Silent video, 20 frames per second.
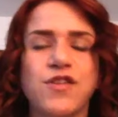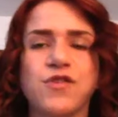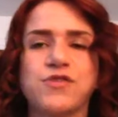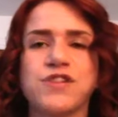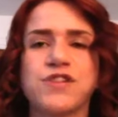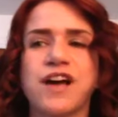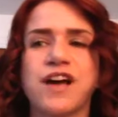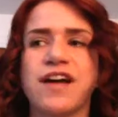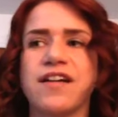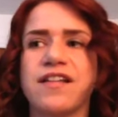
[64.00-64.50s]

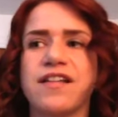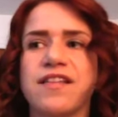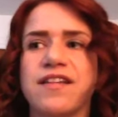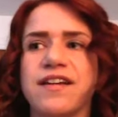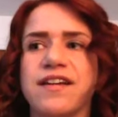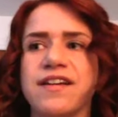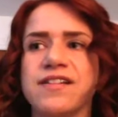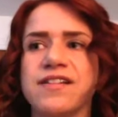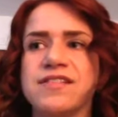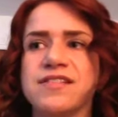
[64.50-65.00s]
those kind of
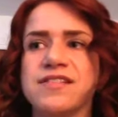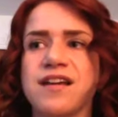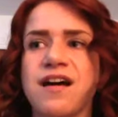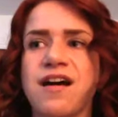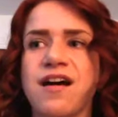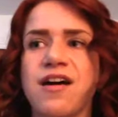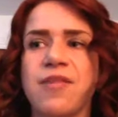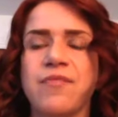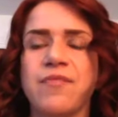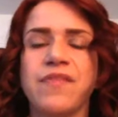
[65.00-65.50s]
things.
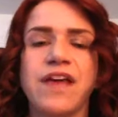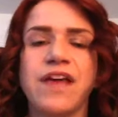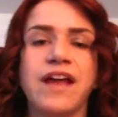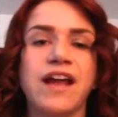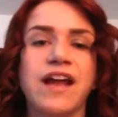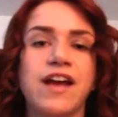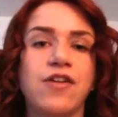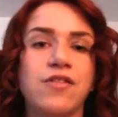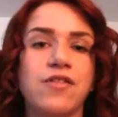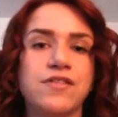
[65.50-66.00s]

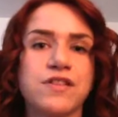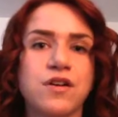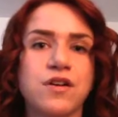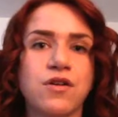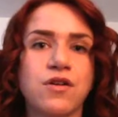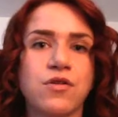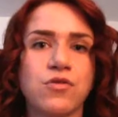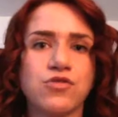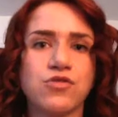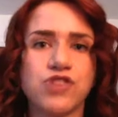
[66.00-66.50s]
Then I
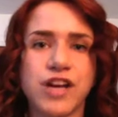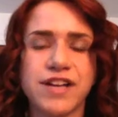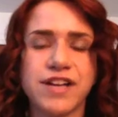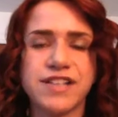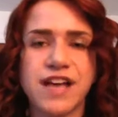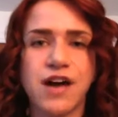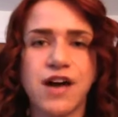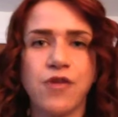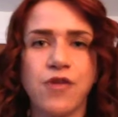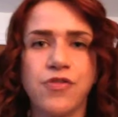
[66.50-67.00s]
also
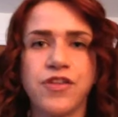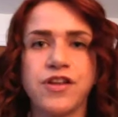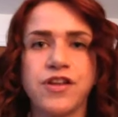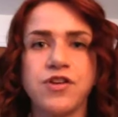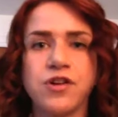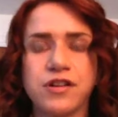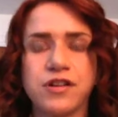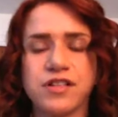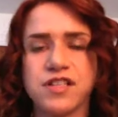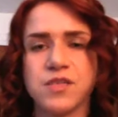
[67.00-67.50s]
checked out the
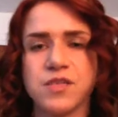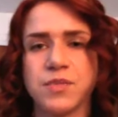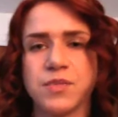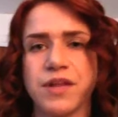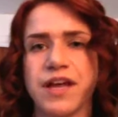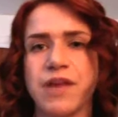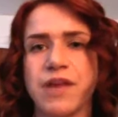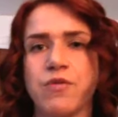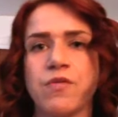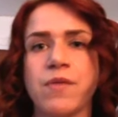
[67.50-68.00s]
Nook
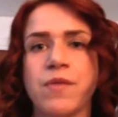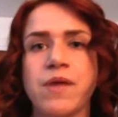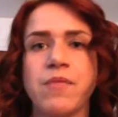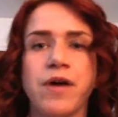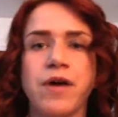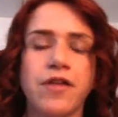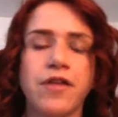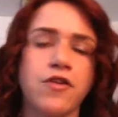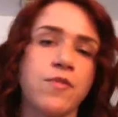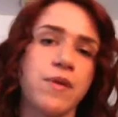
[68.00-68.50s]
display with my
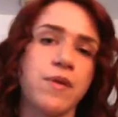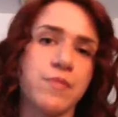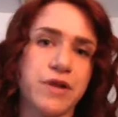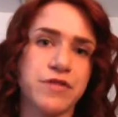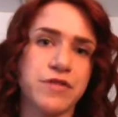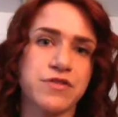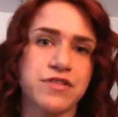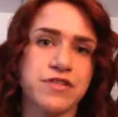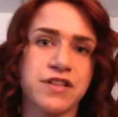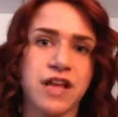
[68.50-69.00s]
mother. My
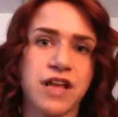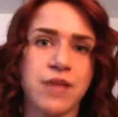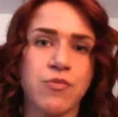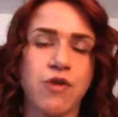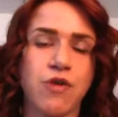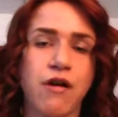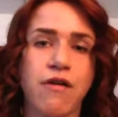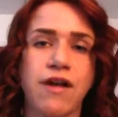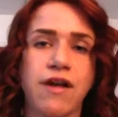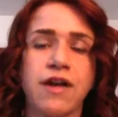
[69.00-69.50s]
mother's a
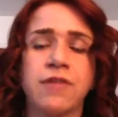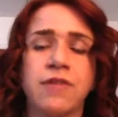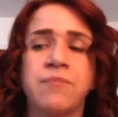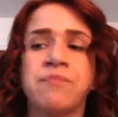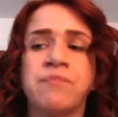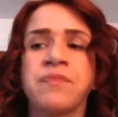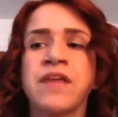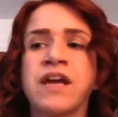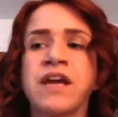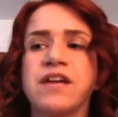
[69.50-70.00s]
librarian.
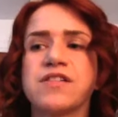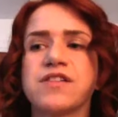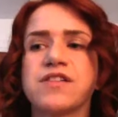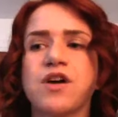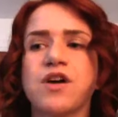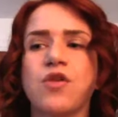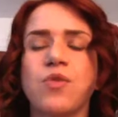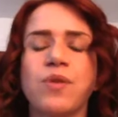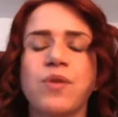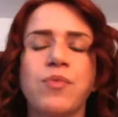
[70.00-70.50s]

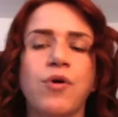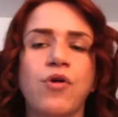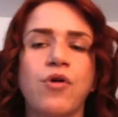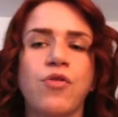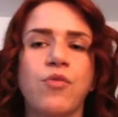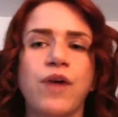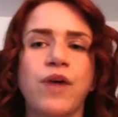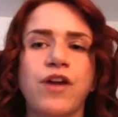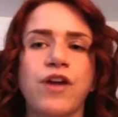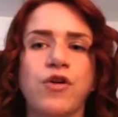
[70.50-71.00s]
So we
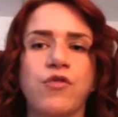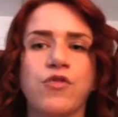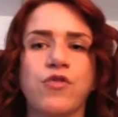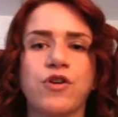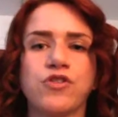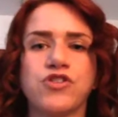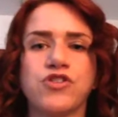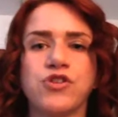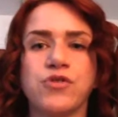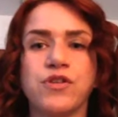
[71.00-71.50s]
both went
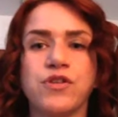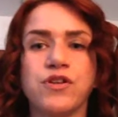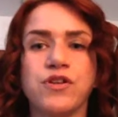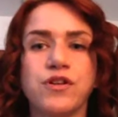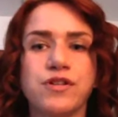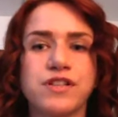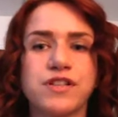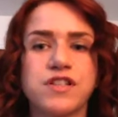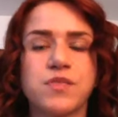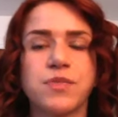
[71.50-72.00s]
over to the
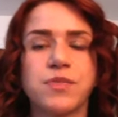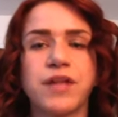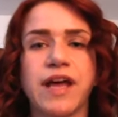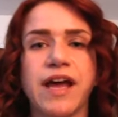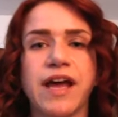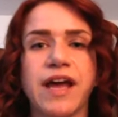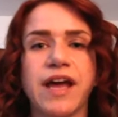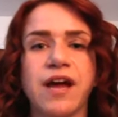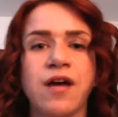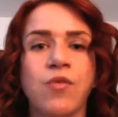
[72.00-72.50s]
Nook
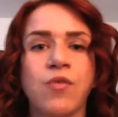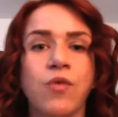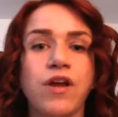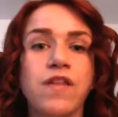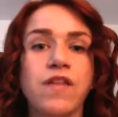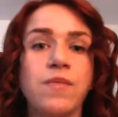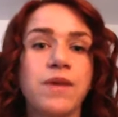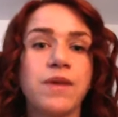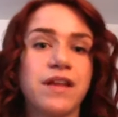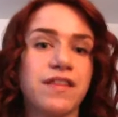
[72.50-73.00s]
display.
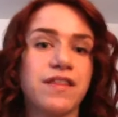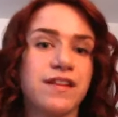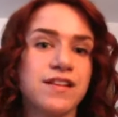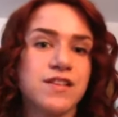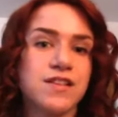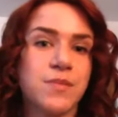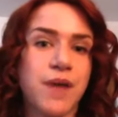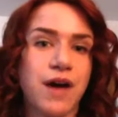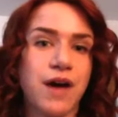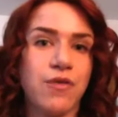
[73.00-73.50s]
One of the big
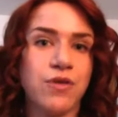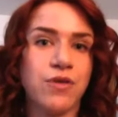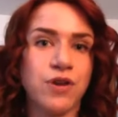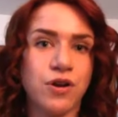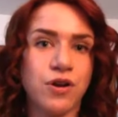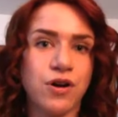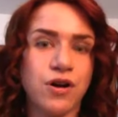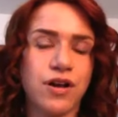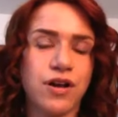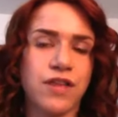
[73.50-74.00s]
things about
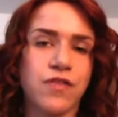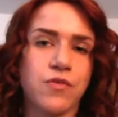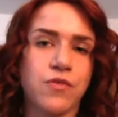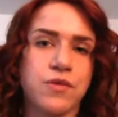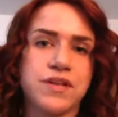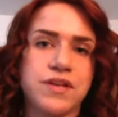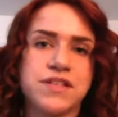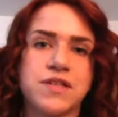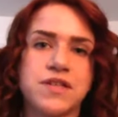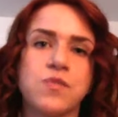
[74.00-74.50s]
Nook and the
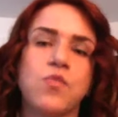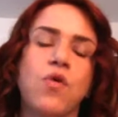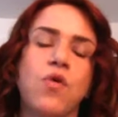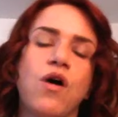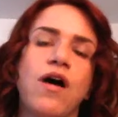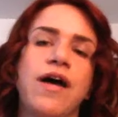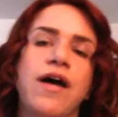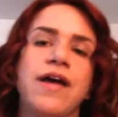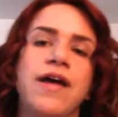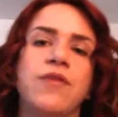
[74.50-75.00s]
reason
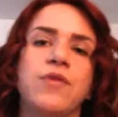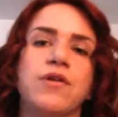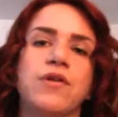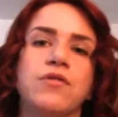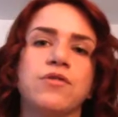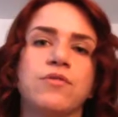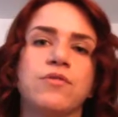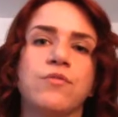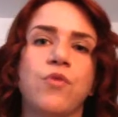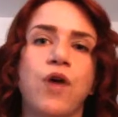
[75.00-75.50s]

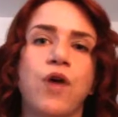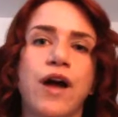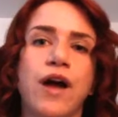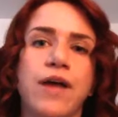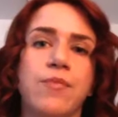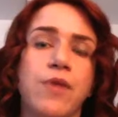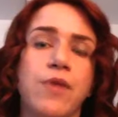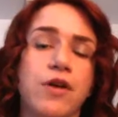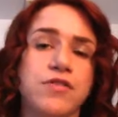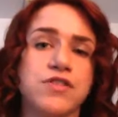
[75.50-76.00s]

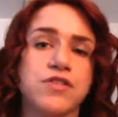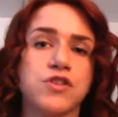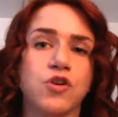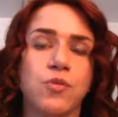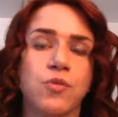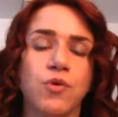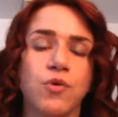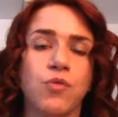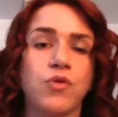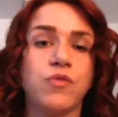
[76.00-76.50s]
why Barnes &
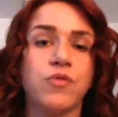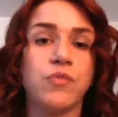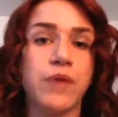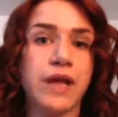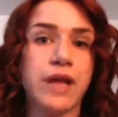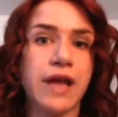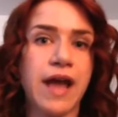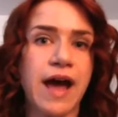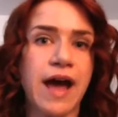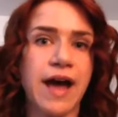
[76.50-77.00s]
Noble would
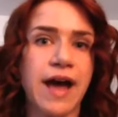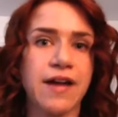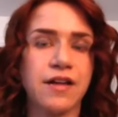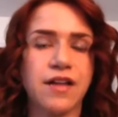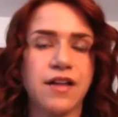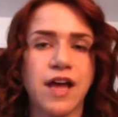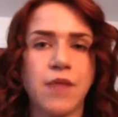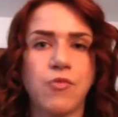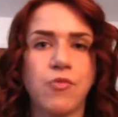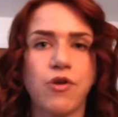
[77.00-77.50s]
be at
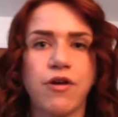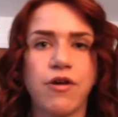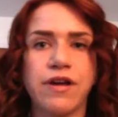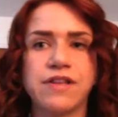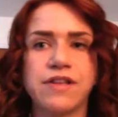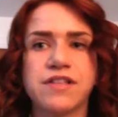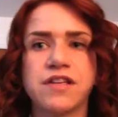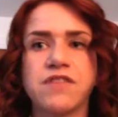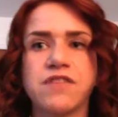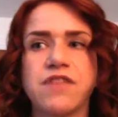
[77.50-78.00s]
a
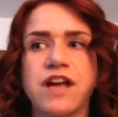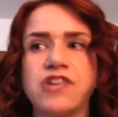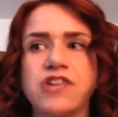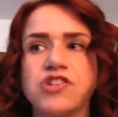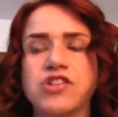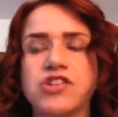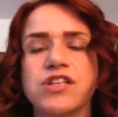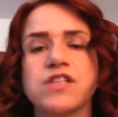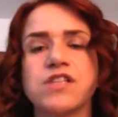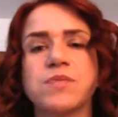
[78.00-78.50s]
librarian's
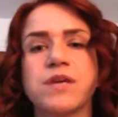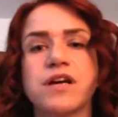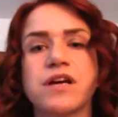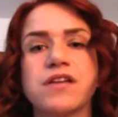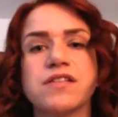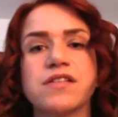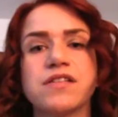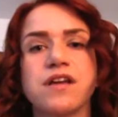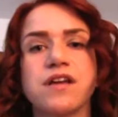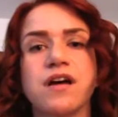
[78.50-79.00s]
convention is
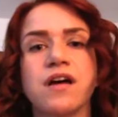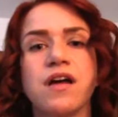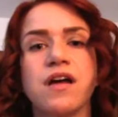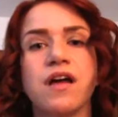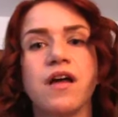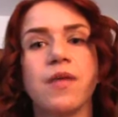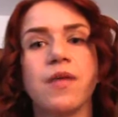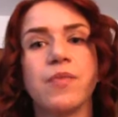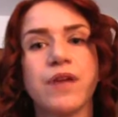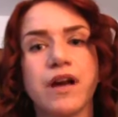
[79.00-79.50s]
because
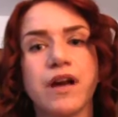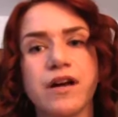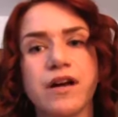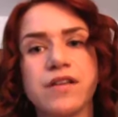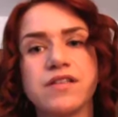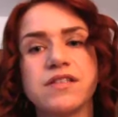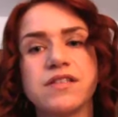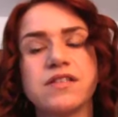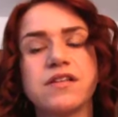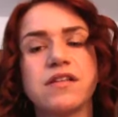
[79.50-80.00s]

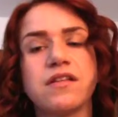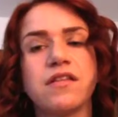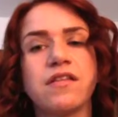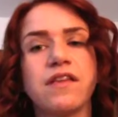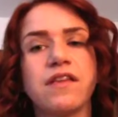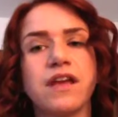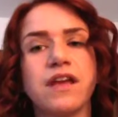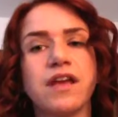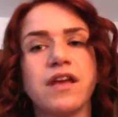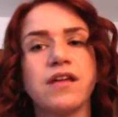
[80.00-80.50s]

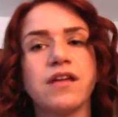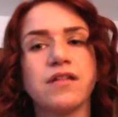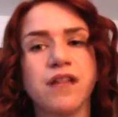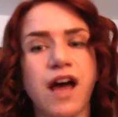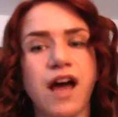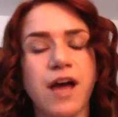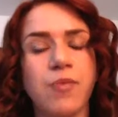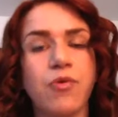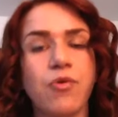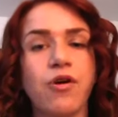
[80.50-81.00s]
the
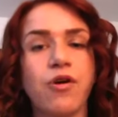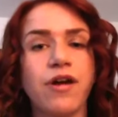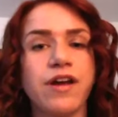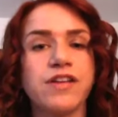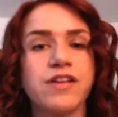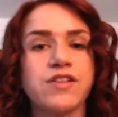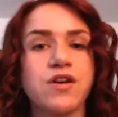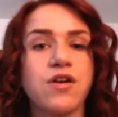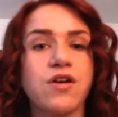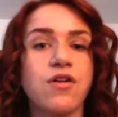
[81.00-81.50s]

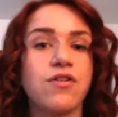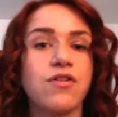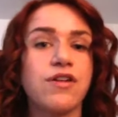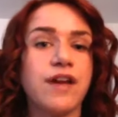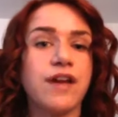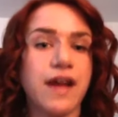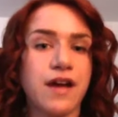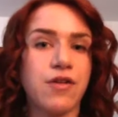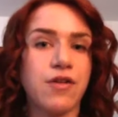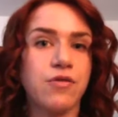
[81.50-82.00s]
libraries are
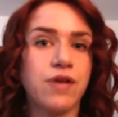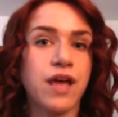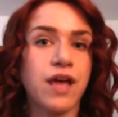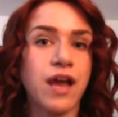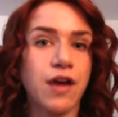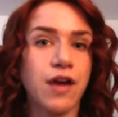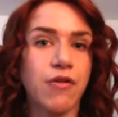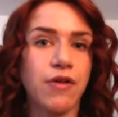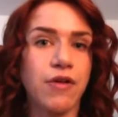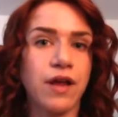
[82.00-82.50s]
now
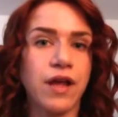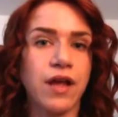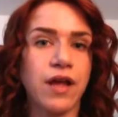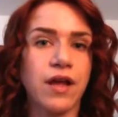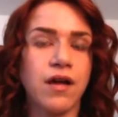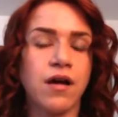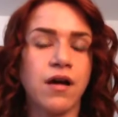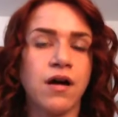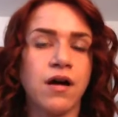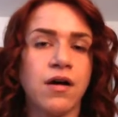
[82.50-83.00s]

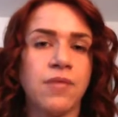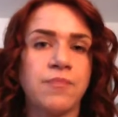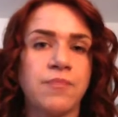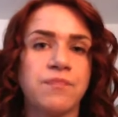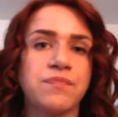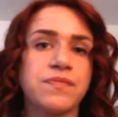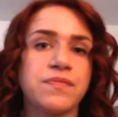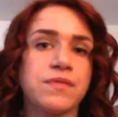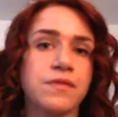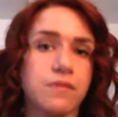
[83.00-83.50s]

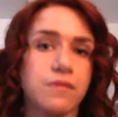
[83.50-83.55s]
carrying